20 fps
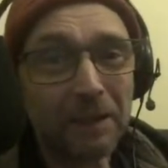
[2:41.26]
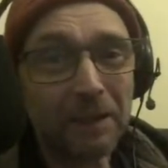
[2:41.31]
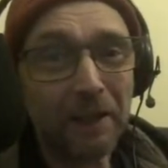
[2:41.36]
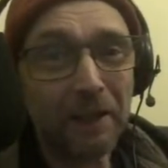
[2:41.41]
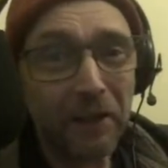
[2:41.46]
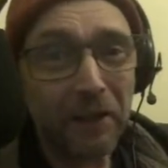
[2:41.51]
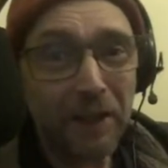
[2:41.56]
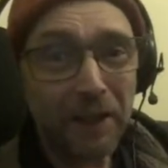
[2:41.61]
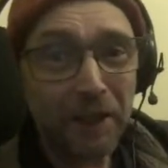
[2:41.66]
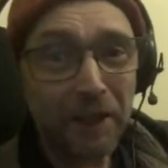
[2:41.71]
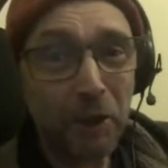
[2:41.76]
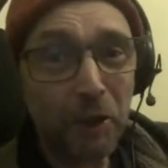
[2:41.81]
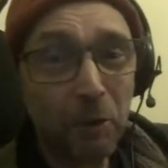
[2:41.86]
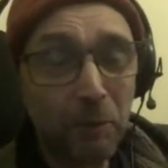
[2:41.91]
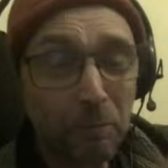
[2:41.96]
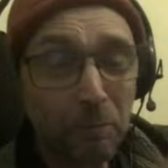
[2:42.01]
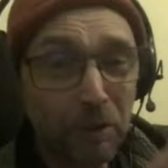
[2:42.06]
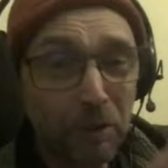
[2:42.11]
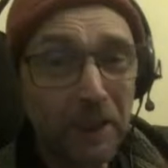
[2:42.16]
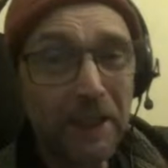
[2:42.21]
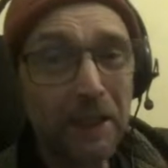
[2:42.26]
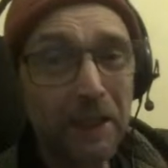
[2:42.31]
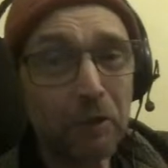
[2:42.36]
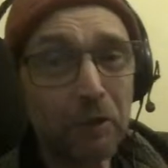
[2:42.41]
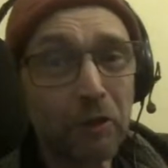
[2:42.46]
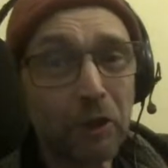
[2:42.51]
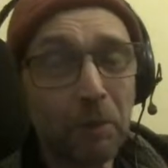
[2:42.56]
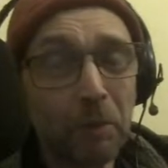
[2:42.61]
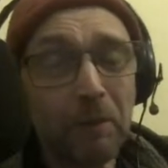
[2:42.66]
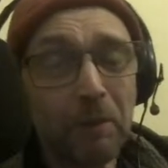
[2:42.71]
I think you do a pretty
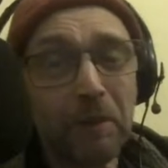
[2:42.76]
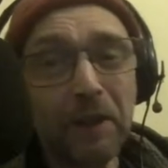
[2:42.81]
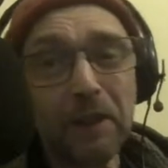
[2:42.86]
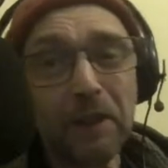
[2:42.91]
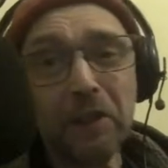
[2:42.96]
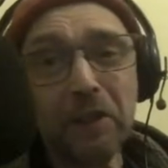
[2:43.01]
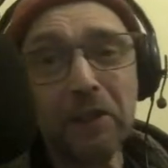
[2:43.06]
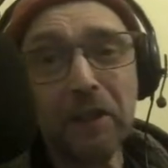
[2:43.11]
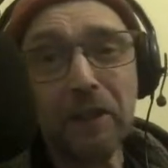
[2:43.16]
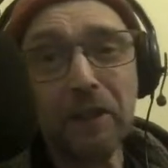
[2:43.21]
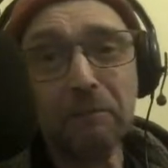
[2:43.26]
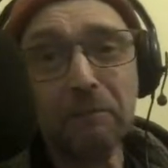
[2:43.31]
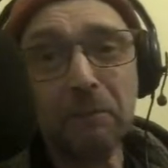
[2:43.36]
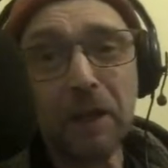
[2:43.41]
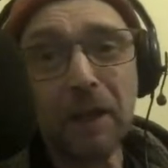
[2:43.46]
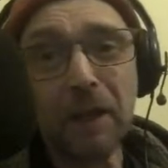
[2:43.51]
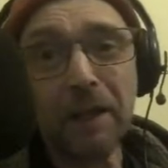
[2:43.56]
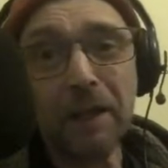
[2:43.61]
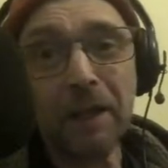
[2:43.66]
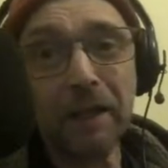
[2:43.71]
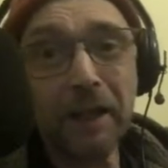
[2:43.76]
good job of that yourself, Mike.